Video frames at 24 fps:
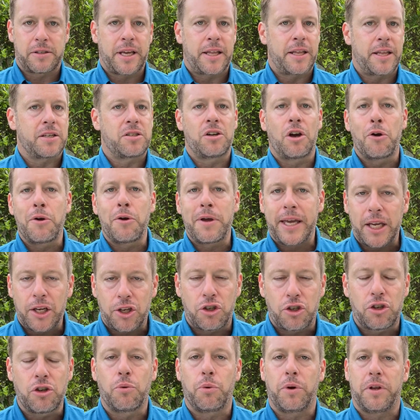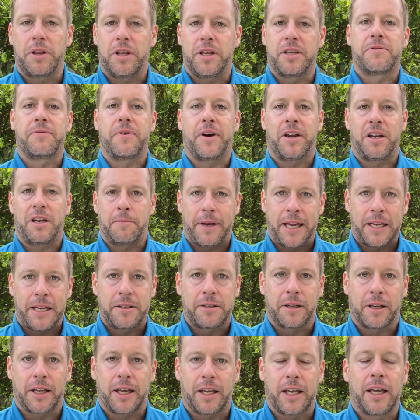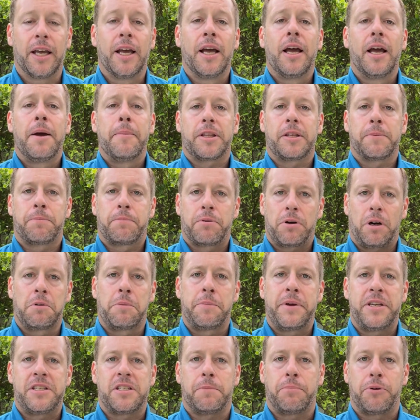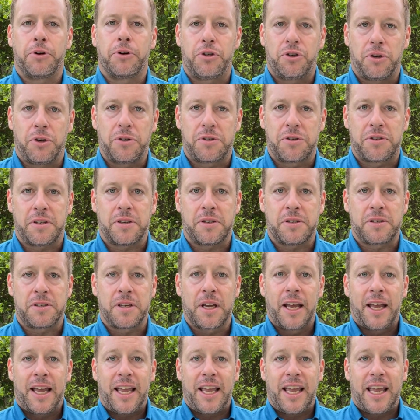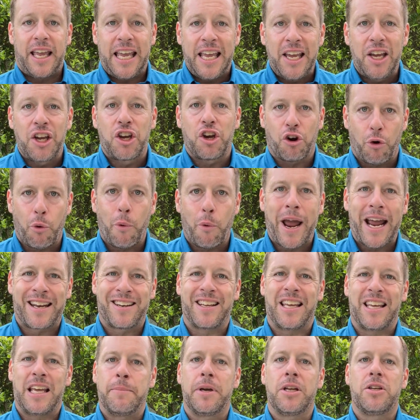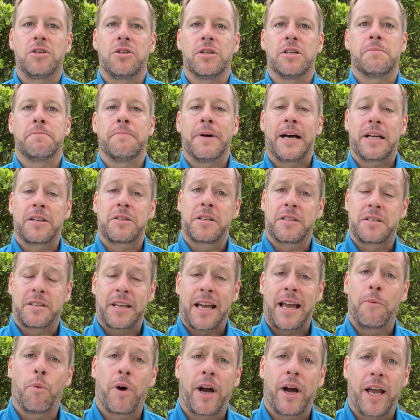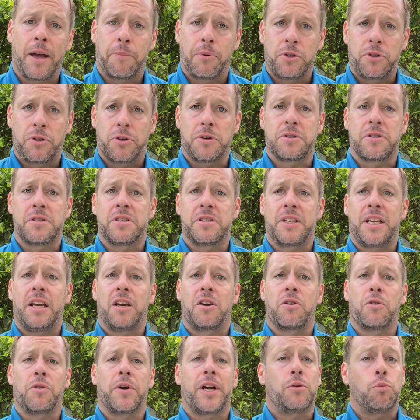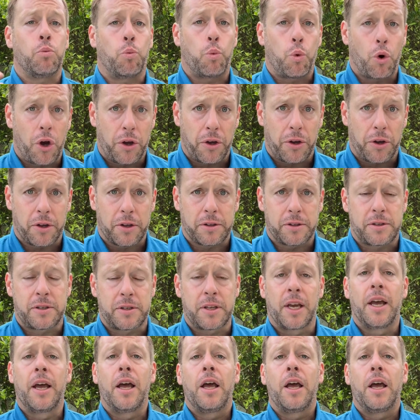Now, there's no issue with this fundamentally, but the problem is it produces incorrect images, much the same way it produces incorrect words.